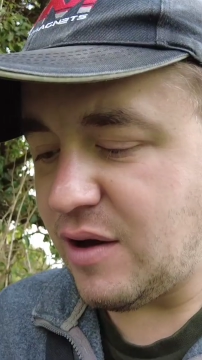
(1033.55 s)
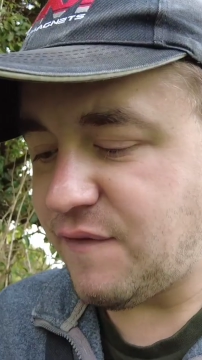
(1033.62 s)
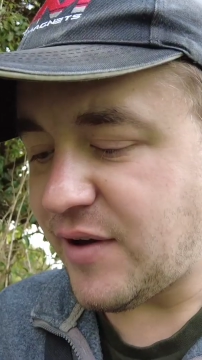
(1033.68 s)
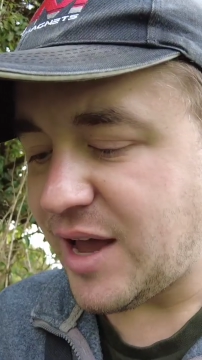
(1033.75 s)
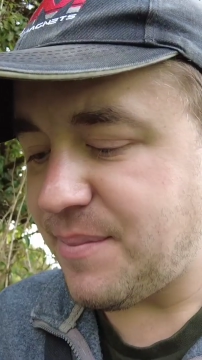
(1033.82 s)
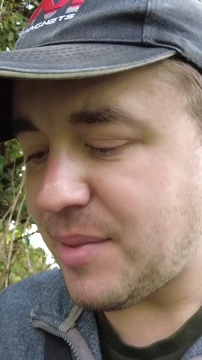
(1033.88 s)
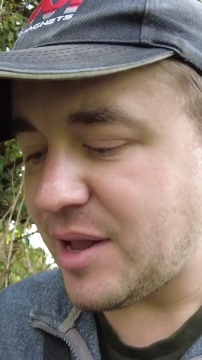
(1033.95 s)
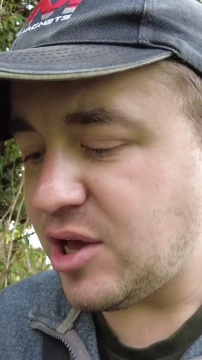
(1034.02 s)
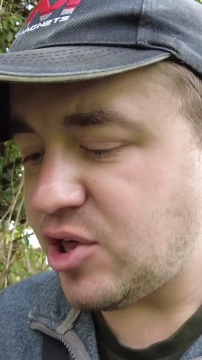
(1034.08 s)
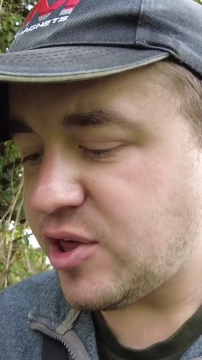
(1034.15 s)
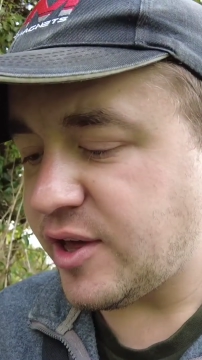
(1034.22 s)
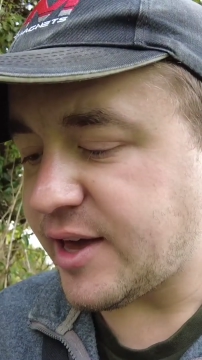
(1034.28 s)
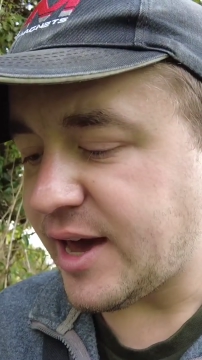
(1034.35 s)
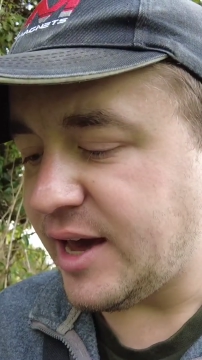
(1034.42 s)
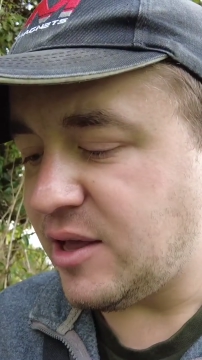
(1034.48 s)
They
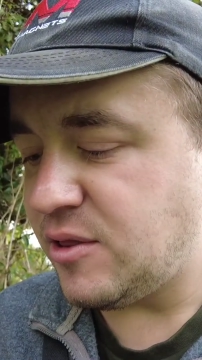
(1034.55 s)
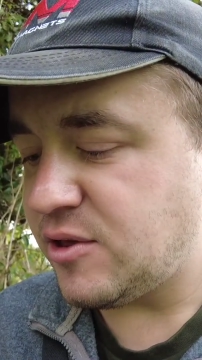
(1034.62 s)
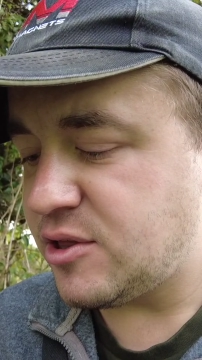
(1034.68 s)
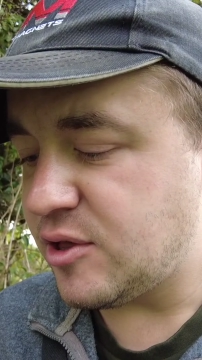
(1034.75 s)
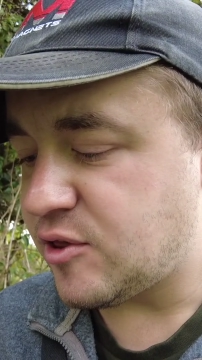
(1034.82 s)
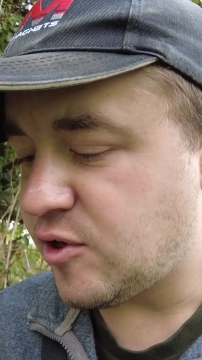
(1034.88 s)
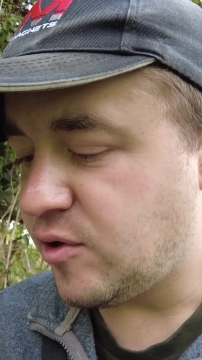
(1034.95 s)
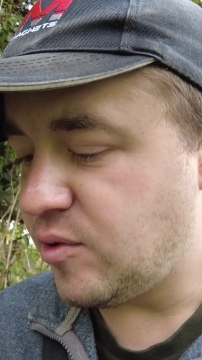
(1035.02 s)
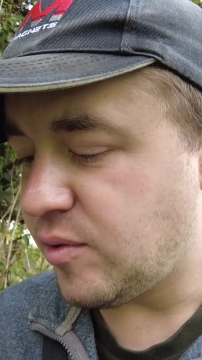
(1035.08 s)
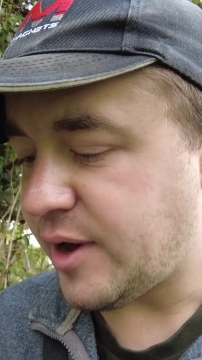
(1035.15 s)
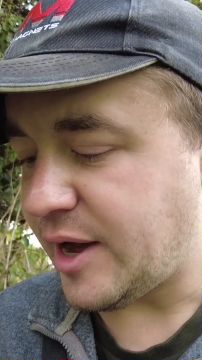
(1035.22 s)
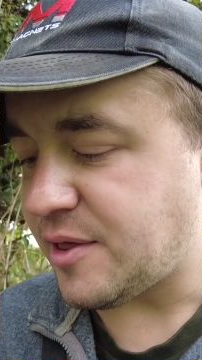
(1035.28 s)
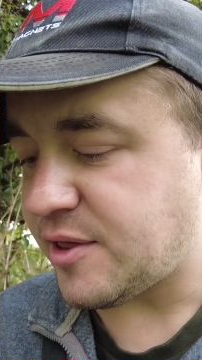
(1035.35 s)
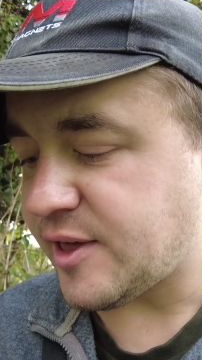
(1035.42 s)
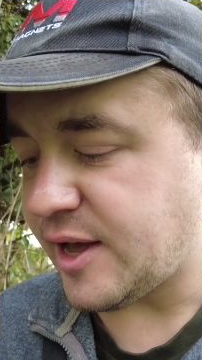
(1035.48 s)
managed to get into the tunnel
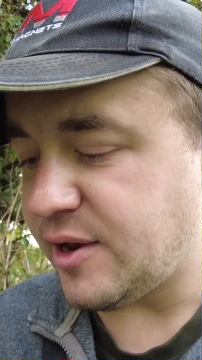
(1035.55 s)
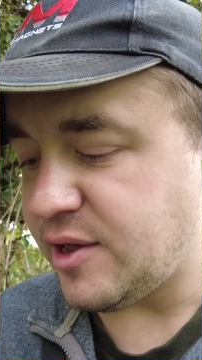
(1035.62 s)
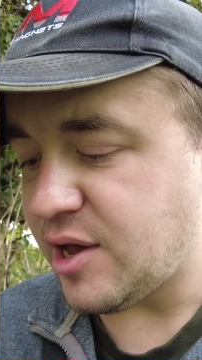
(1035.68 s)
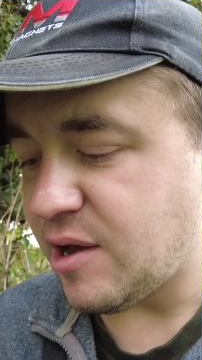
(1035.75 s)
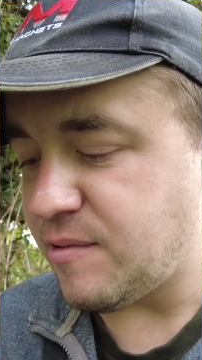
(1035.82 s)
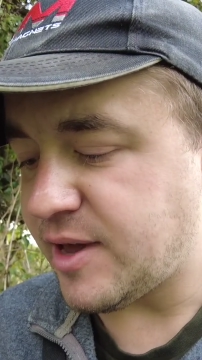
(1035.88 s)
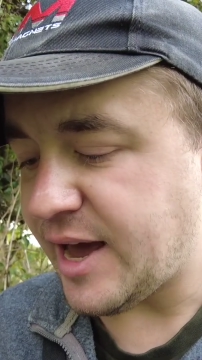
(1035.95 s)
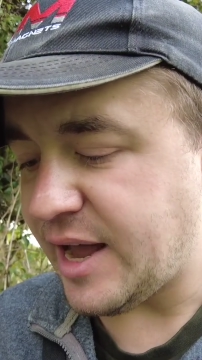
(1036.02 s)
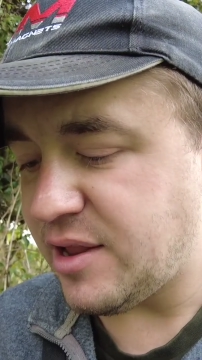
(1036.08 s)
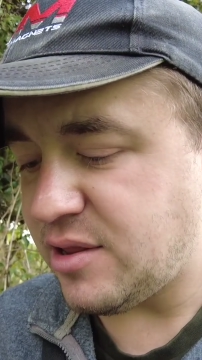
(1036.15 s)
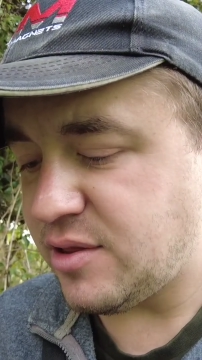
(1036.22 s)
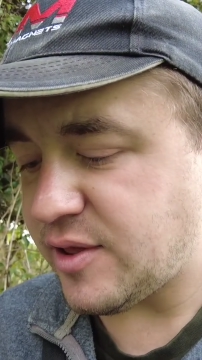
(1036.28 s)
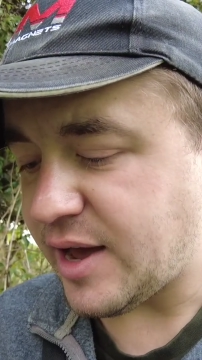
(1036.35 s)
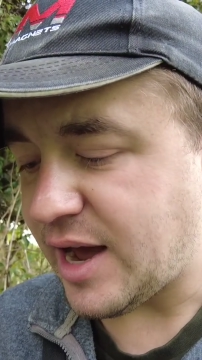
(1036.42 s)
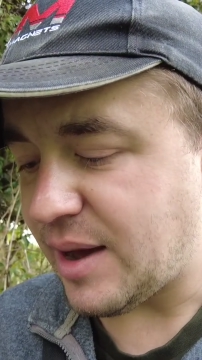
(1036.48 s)
at Selly
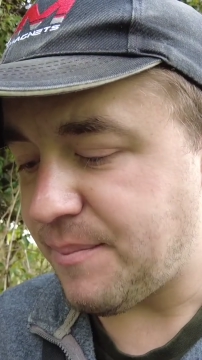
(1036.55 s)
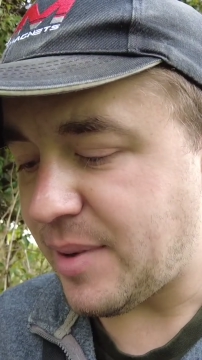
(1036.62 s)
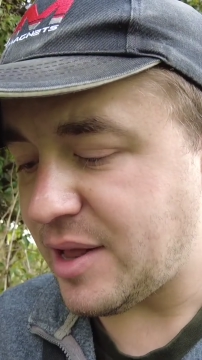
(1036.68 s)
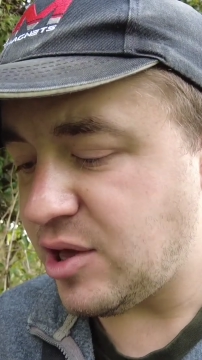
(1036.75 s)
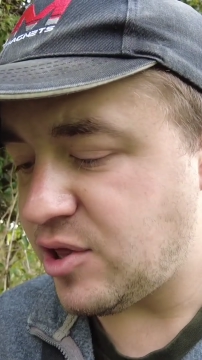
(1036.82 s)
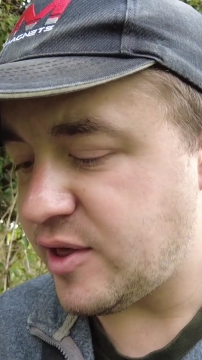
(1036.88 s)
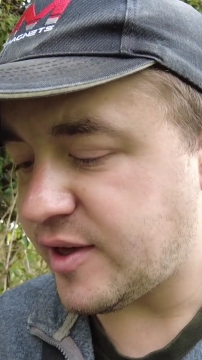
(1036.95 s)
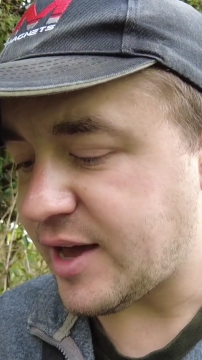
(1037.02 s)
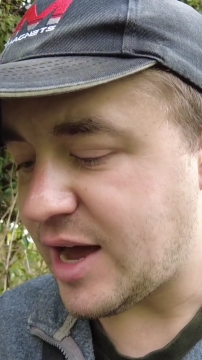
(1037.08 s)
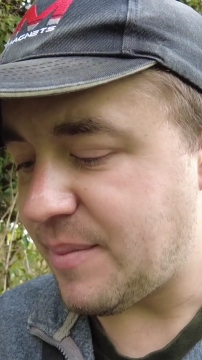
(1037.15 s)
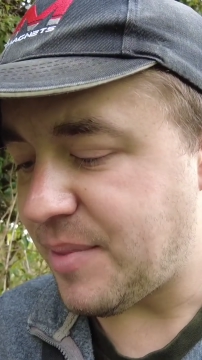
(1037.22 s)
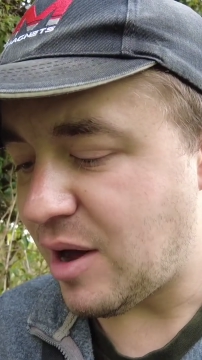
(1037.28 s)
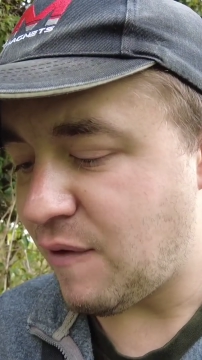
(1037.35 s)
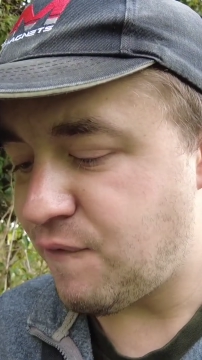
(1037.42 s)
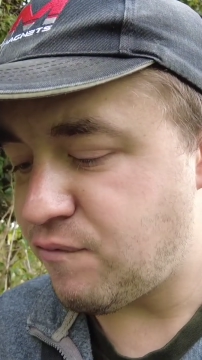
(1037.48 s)
End and managed to get
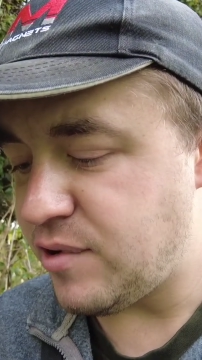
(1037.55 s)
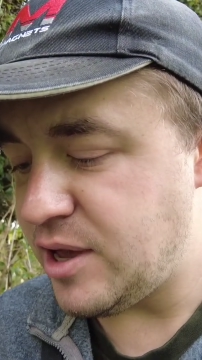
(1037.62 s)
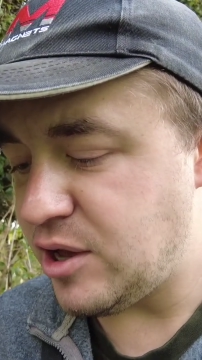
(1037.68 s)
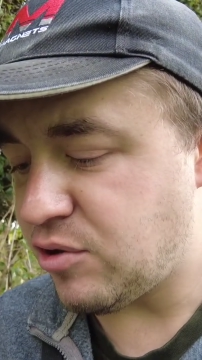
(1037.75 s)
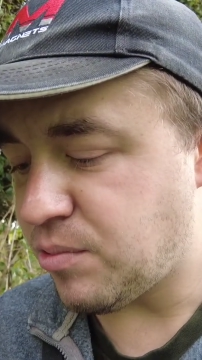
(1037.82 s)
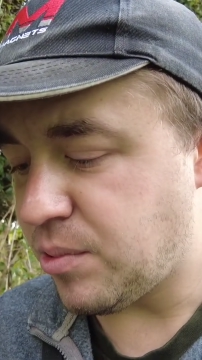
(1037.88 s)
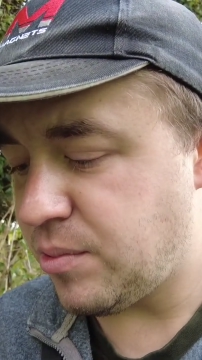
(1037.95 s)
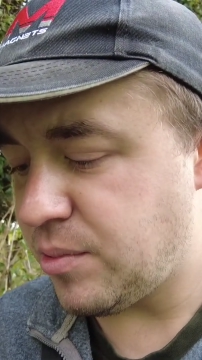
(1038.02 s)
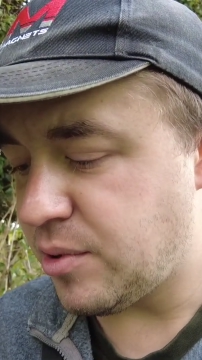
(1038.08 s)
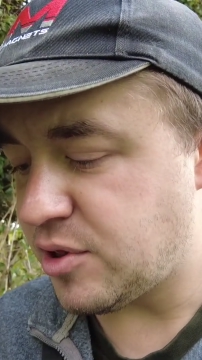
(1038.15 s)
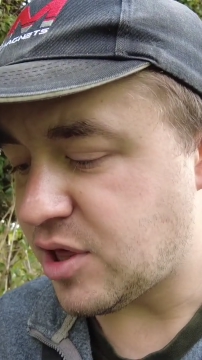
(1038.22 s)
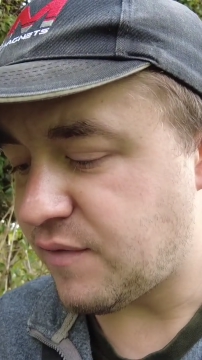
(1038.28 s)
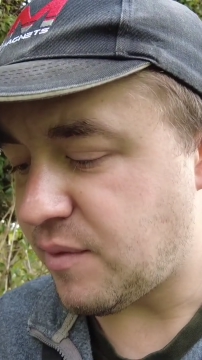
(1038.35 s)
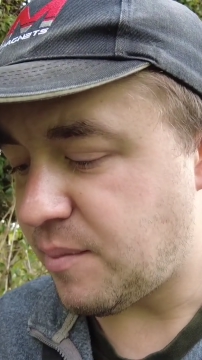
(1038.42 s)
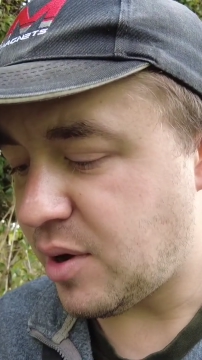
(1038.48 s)
about
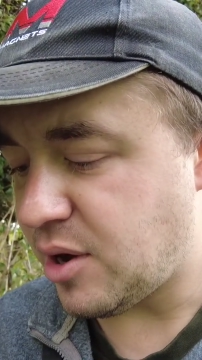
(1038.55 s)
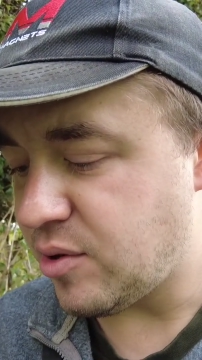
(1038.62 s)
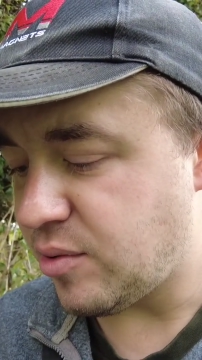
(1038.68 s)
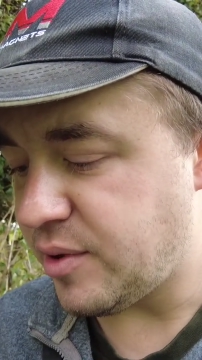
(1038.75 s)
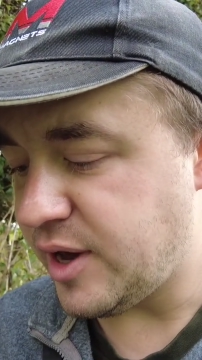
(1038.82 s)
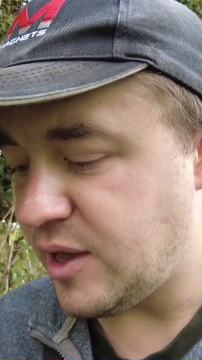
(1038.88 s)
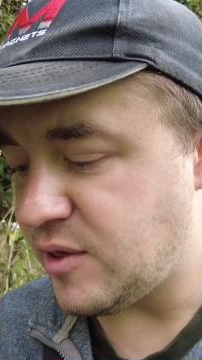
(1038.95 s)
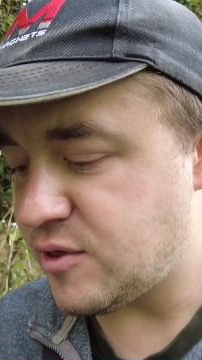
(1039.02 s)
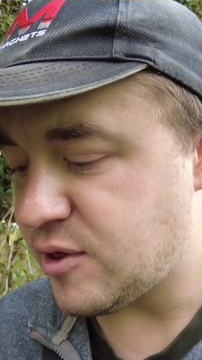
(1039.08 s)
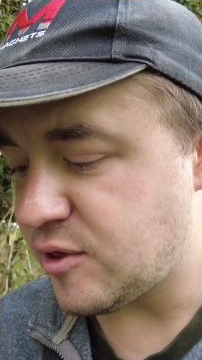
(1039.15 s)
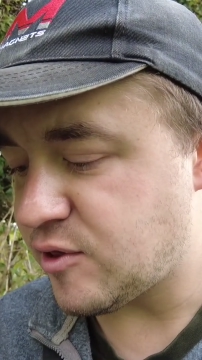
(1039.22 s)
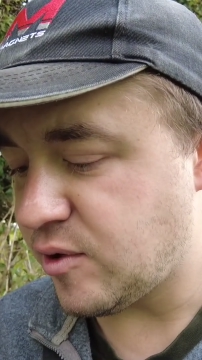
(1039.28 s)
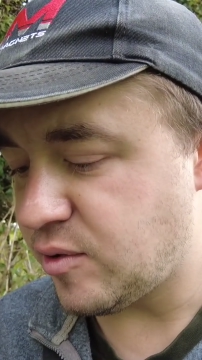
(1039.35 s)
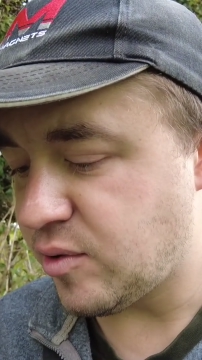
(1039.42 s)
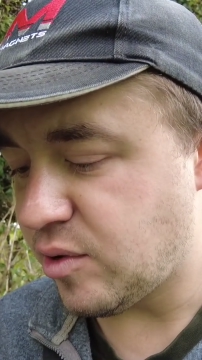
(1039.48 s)
3/4 of a mile into the
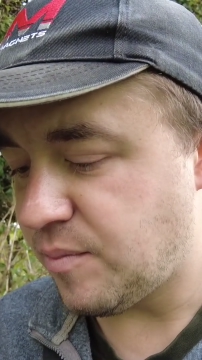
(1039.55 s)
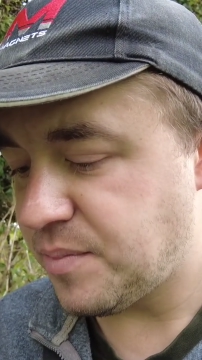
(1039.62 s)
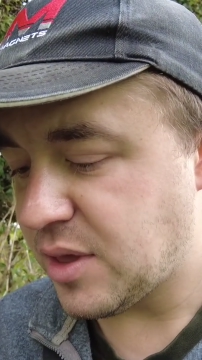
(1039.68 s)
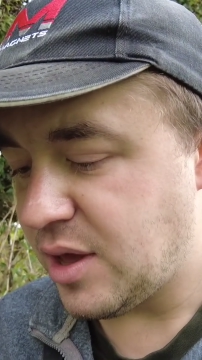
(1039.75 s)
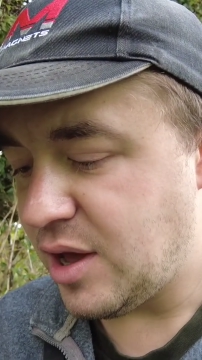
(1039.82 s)
tunnel,